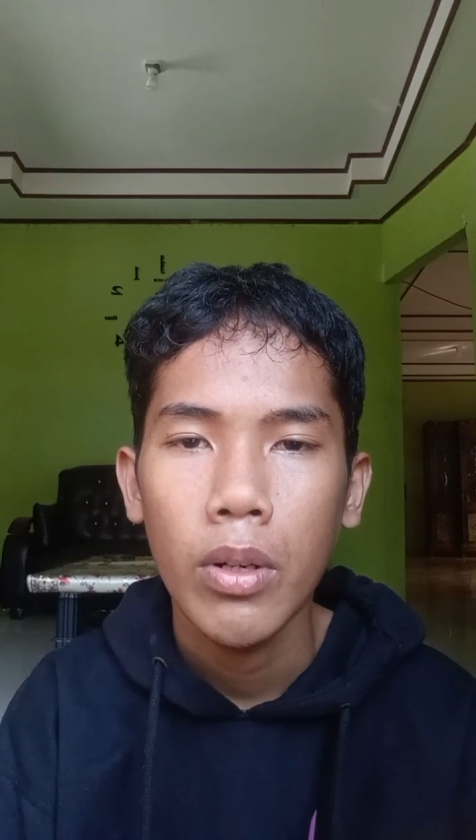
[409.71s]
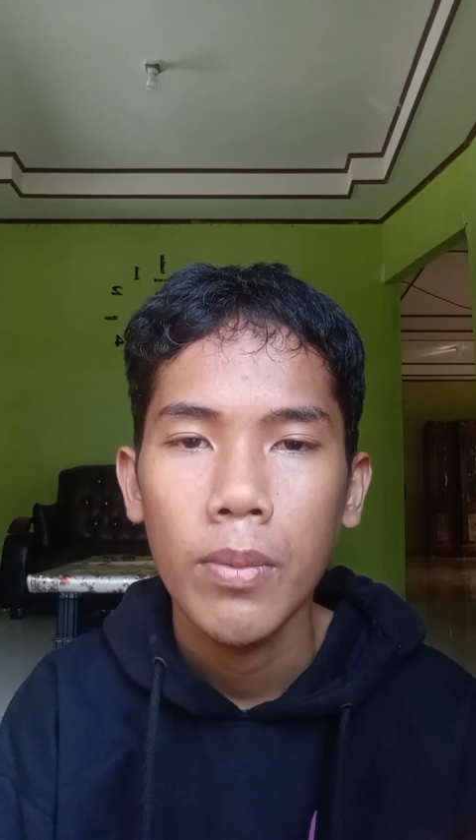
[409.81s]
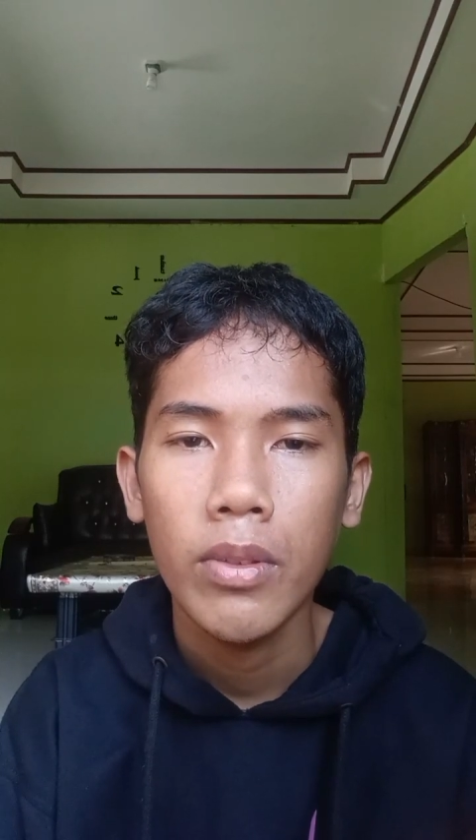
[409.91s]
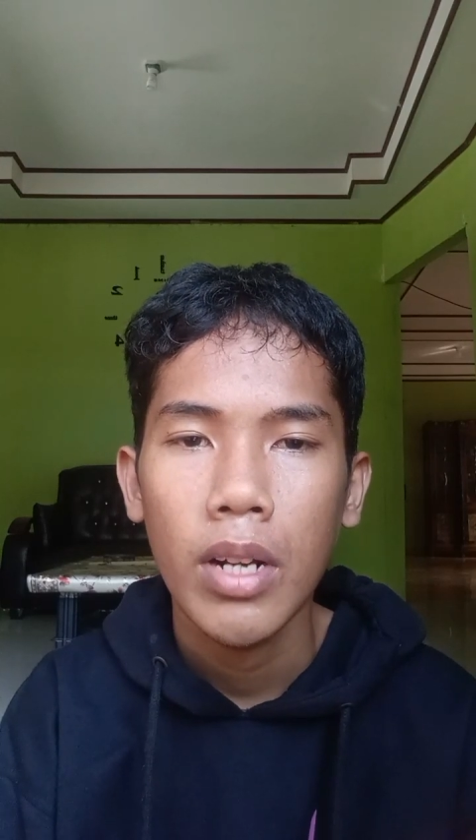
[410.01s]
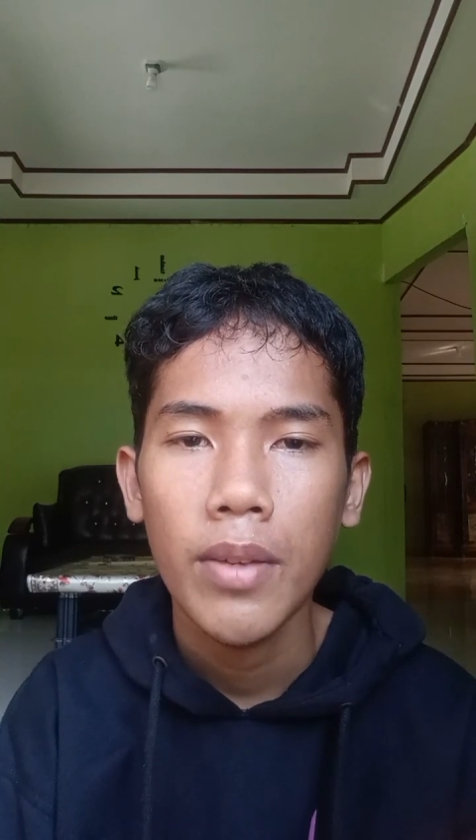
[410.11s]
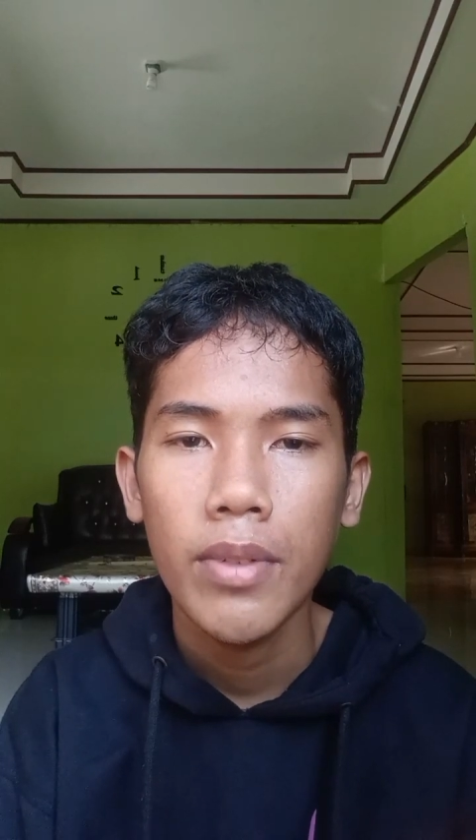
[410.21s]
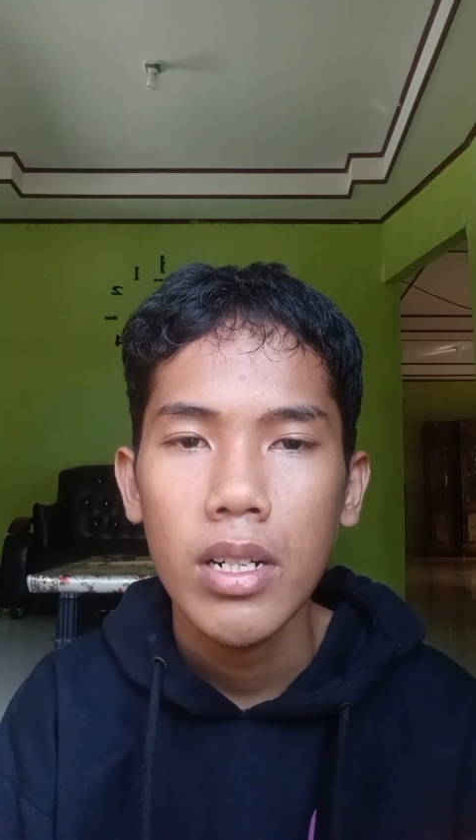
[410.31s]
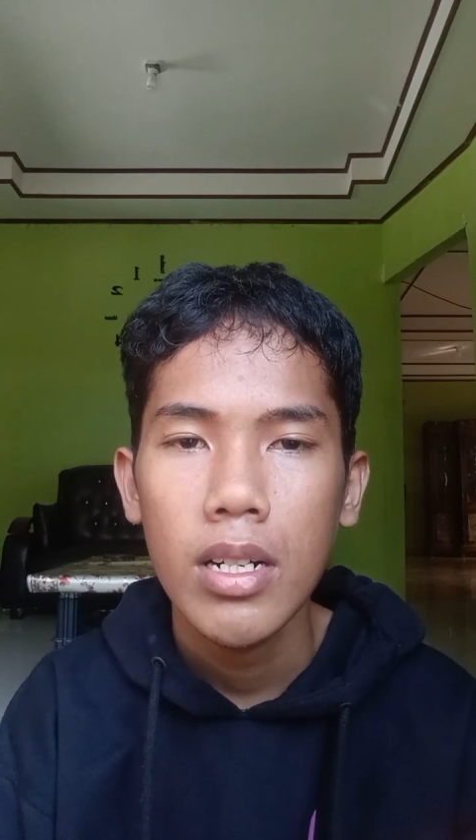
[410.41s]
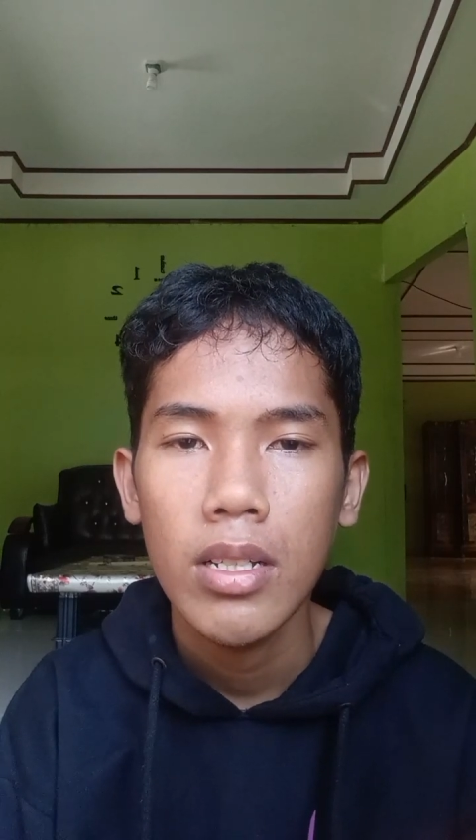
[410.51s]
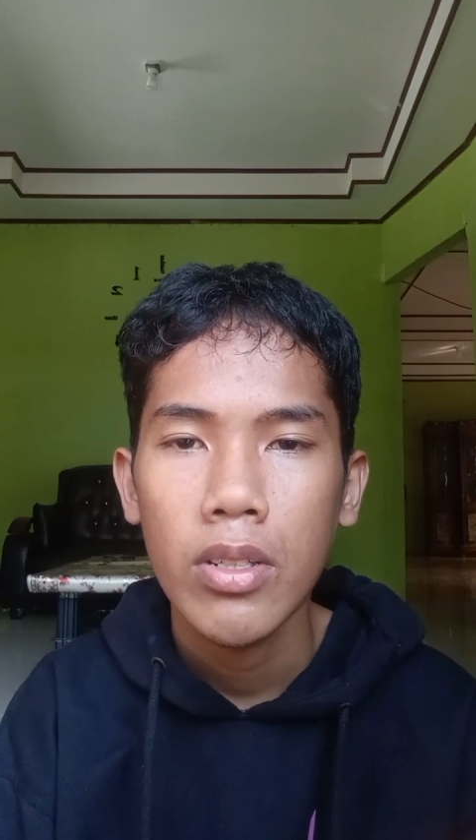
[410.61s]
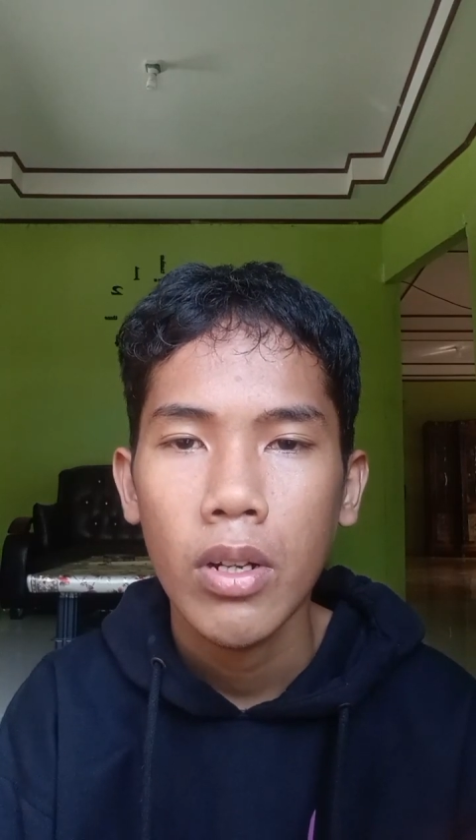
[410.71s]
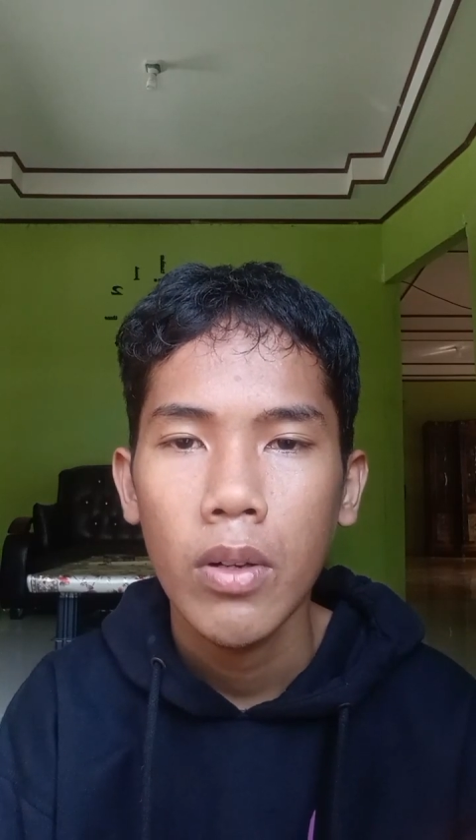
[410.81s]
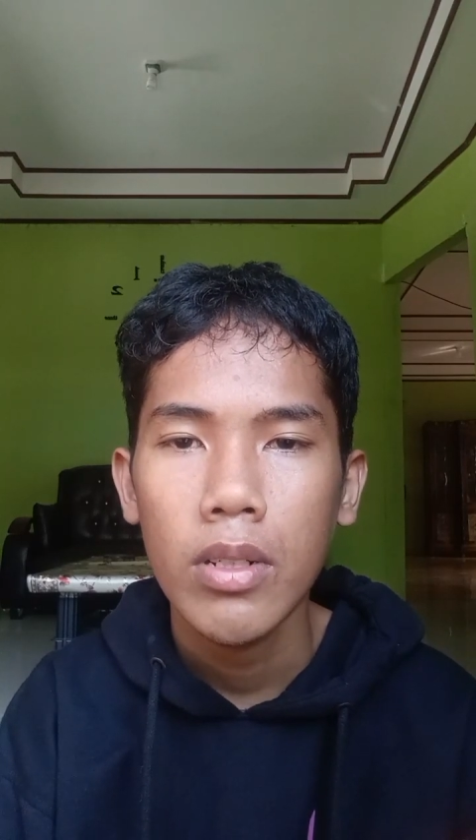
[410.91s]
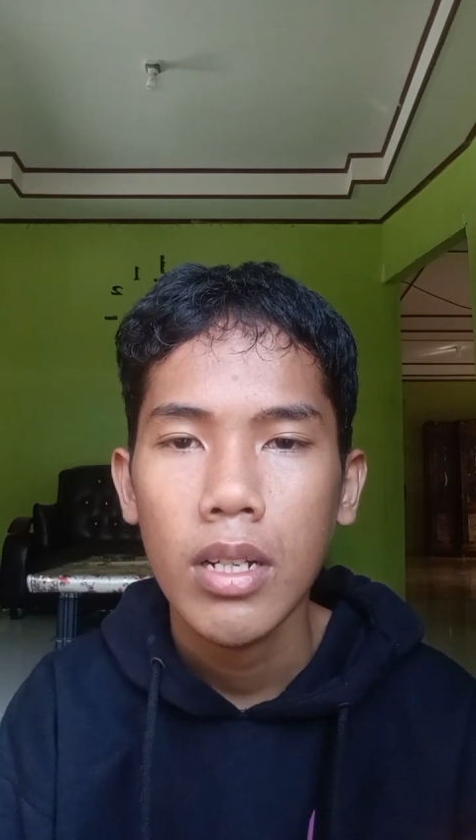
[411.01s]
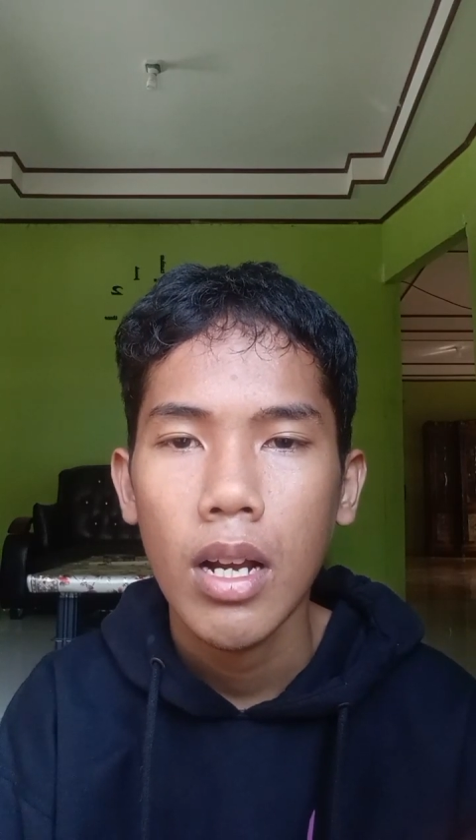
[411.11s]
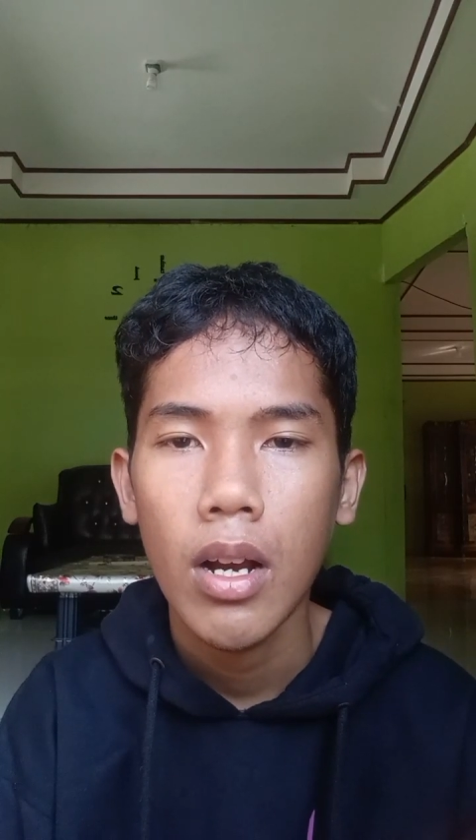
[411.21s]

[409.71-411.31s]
or river through